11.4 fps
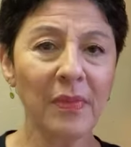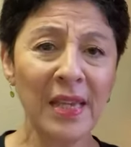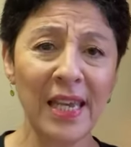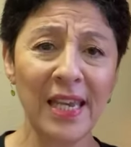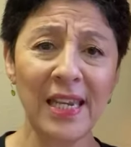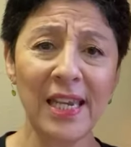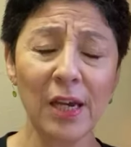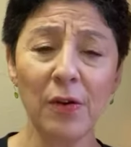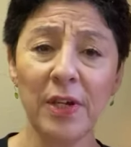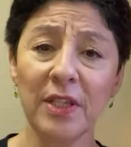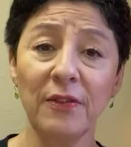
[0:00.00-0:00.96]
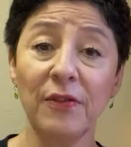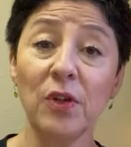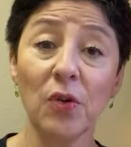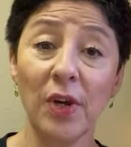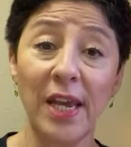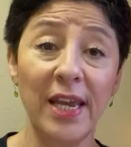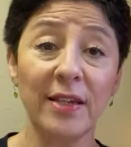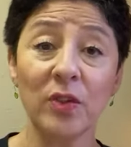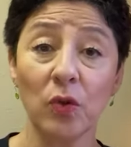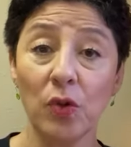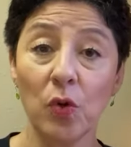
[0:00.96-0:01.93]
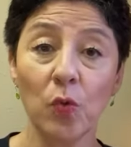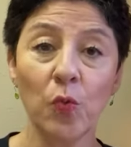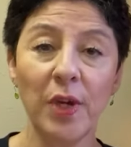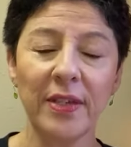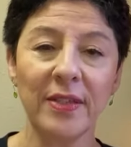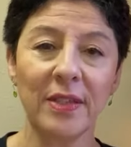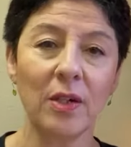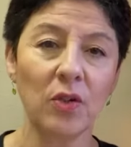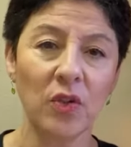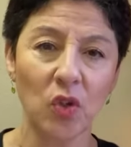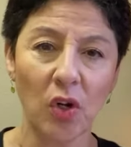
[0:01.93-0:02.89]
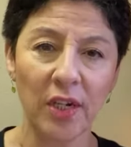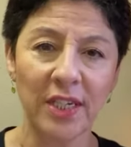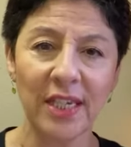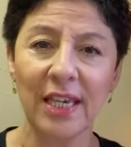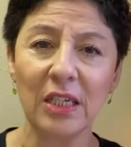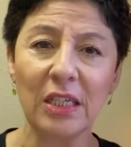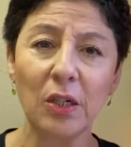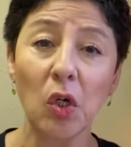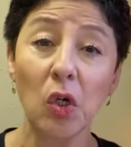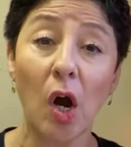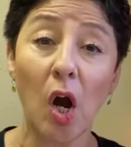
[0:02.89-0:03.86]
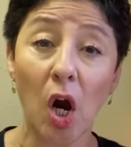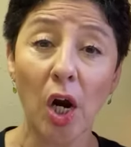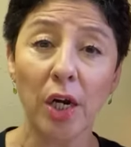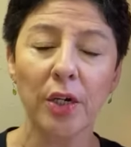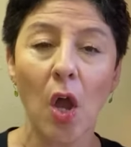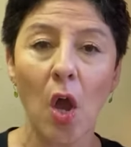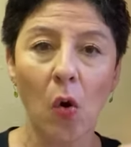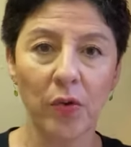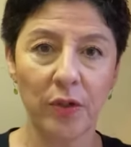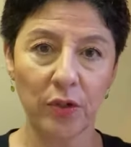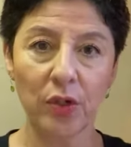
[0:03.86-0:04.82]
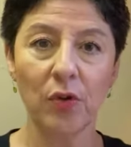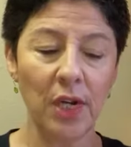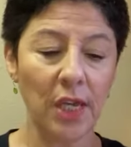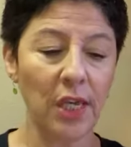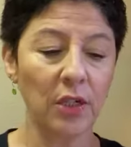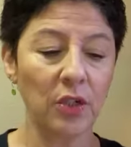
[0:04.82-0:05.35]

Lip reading: any areas of in your hands or your wrists that are starting to get a little hard or they're turning in,